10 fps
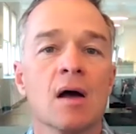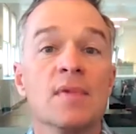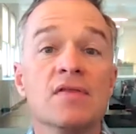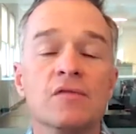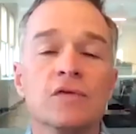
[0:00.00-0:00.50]

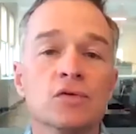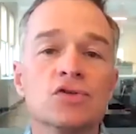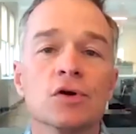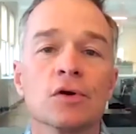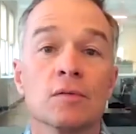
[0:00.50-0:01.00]
In
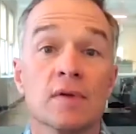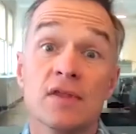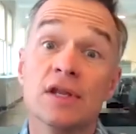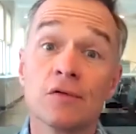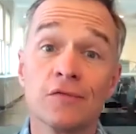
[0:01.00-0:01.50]

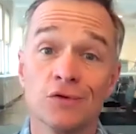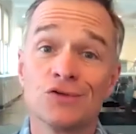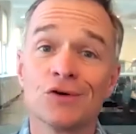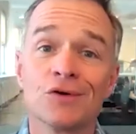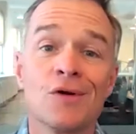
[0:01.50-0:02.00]
the near
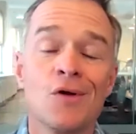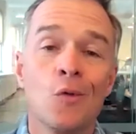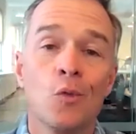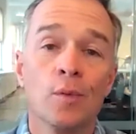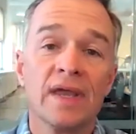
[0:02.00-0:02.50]
future,
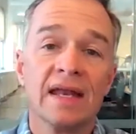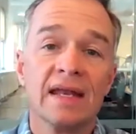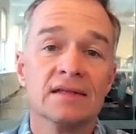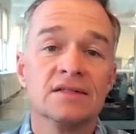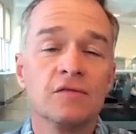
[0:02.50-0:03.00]
we'll be
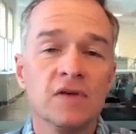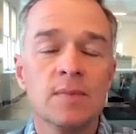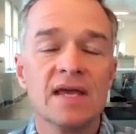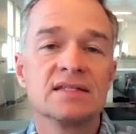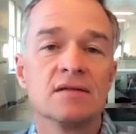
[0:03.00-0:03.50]
getting into
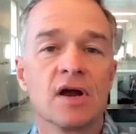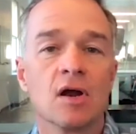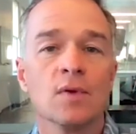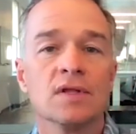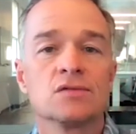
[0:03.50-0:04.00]
feed-based
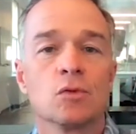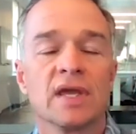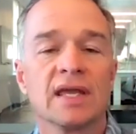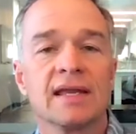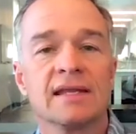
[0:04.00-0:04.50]
environments. We'll
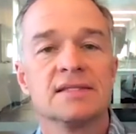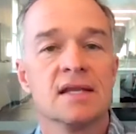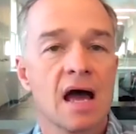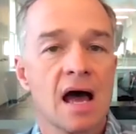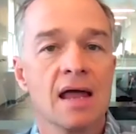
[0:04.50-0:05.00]
be getting
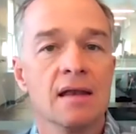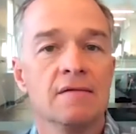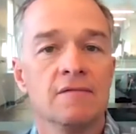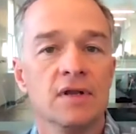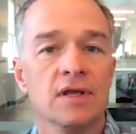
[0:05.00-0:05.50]
into
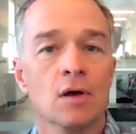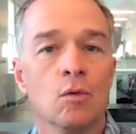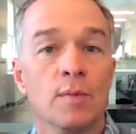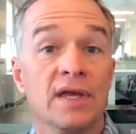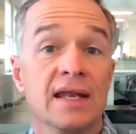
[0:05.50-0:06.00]
non-video.
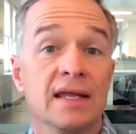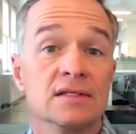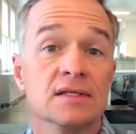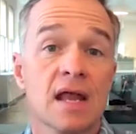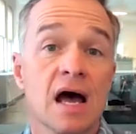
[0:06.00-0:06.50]
We'll be getting
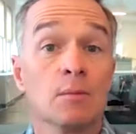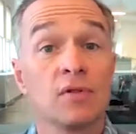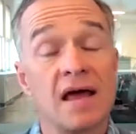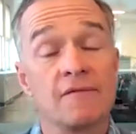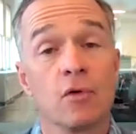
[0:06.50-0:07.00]
into
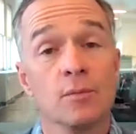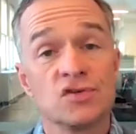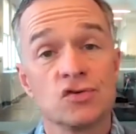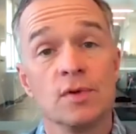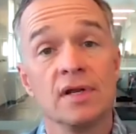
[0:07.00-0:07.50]
non-platform
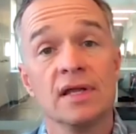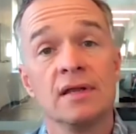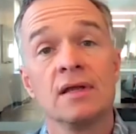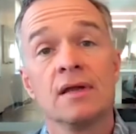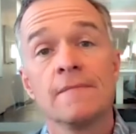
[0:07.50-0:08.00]

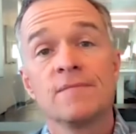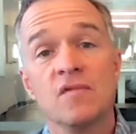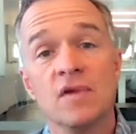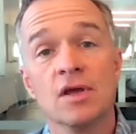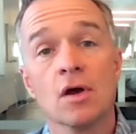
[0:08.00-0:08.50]
distributed
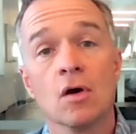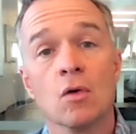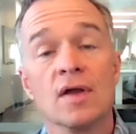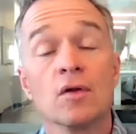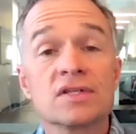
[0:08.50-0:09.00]

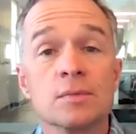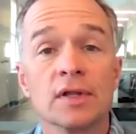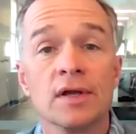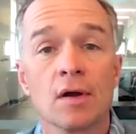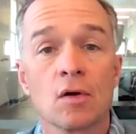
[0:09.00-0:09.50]
video. And
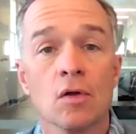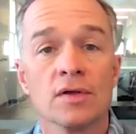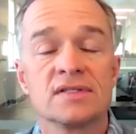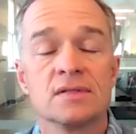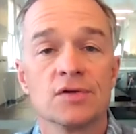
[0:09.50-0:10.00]
ultimately, our goal
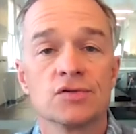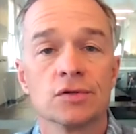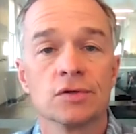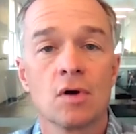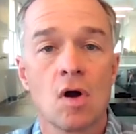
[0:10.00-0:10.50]
is to
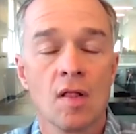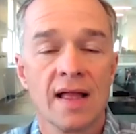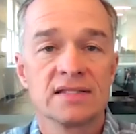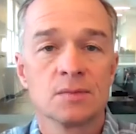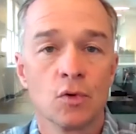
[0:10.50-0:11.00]
measure all
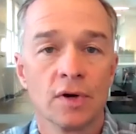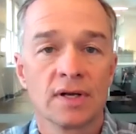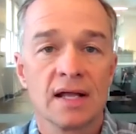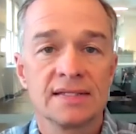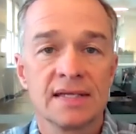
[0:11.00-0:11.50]

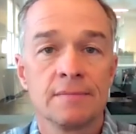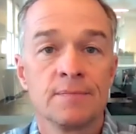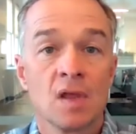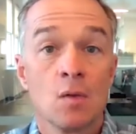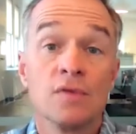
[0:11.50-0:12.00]
ad-supported content
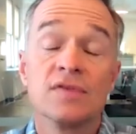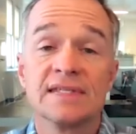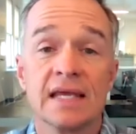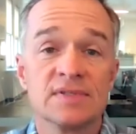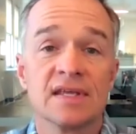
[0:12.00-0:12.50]
with the
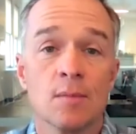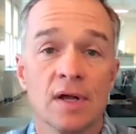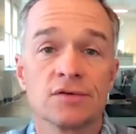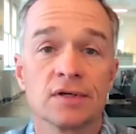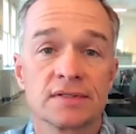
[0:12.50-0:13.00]
same set of
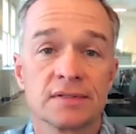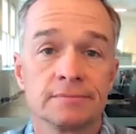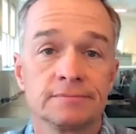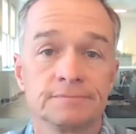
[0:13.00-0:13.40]
metrics.